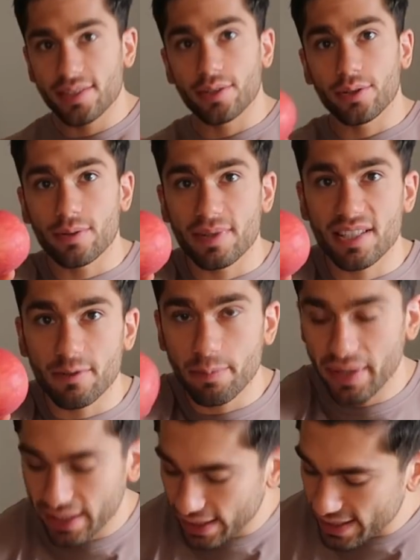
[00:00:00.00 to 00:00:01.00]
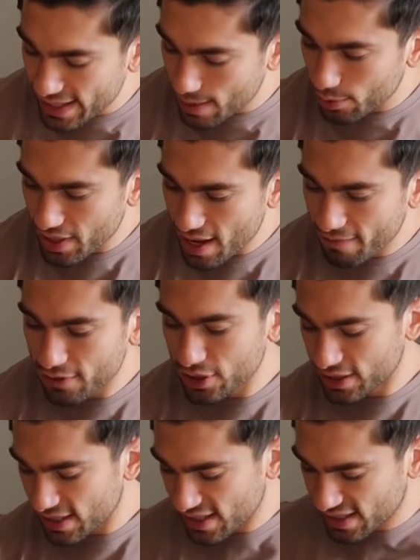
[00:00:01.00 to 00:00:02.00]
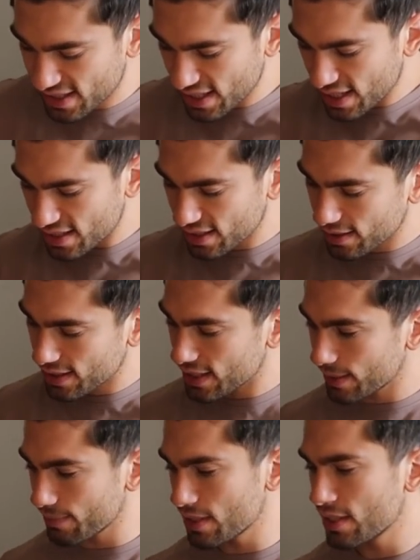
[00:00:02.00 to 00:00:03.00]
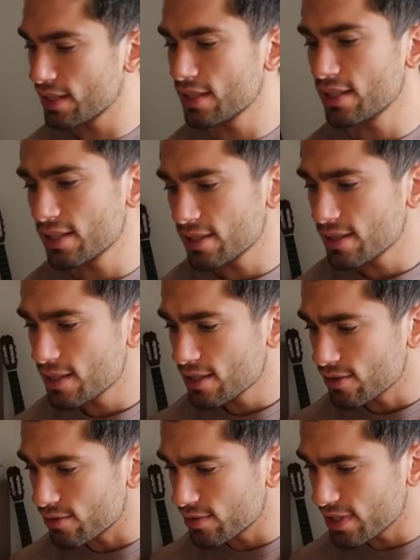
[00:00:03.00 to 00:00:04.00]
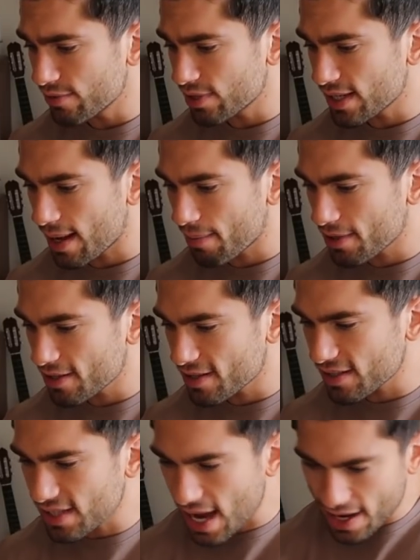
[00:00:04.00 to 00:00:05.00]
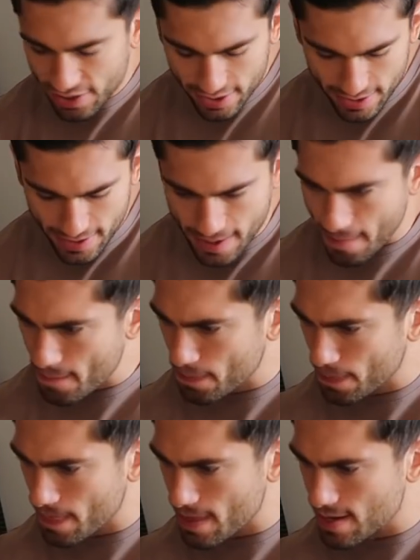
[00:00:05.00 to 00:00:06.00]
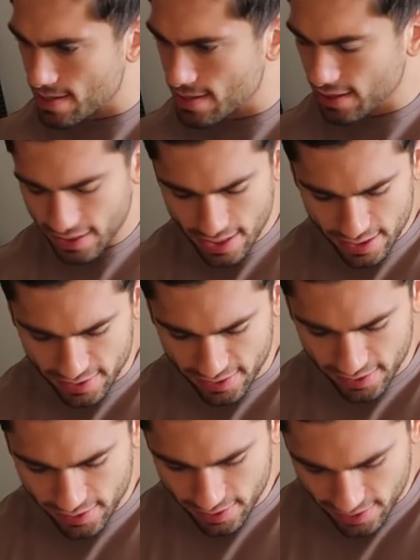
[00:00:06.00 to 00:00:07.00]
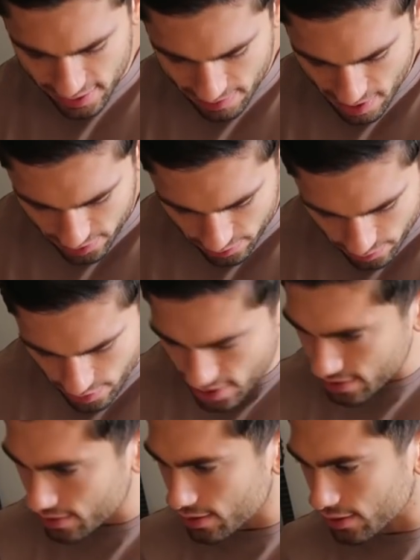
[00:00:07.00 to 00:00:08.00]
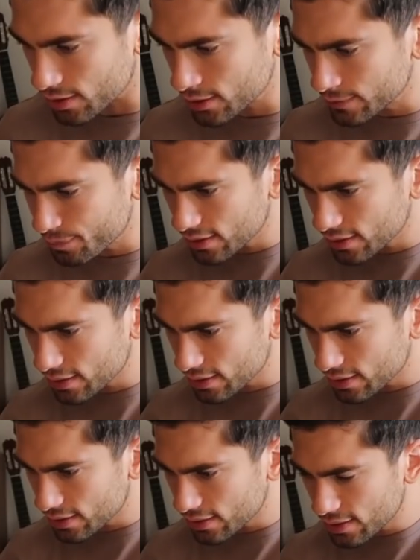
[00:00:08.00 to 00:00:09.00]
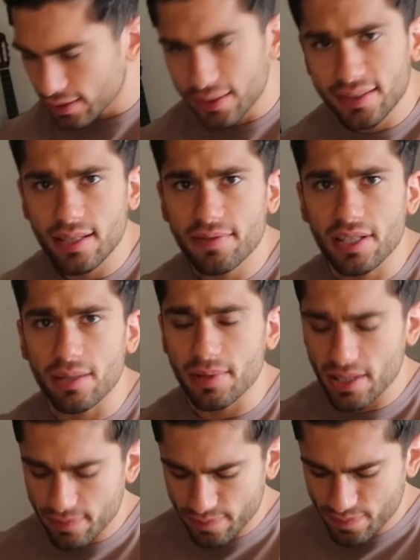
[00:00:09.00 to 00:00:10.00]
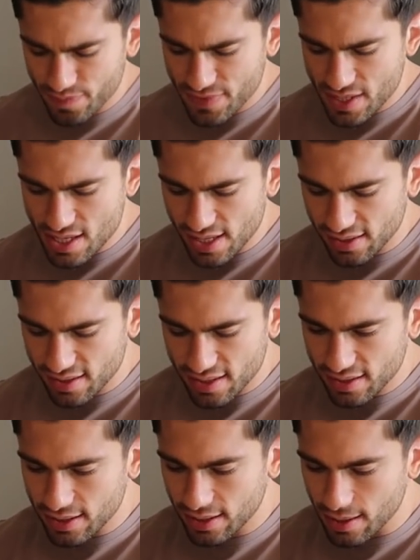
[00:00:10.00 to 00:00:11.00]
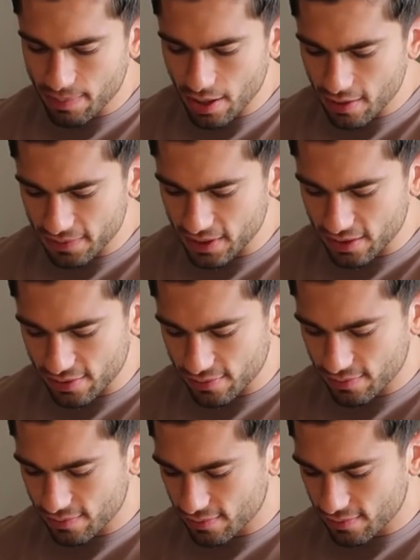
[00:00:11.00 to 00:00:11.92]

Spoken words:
so I've got myself a pink lady apple there. For dessert, I am really, really happy. This actually smells really good. Let's dive in. I mean, apart from the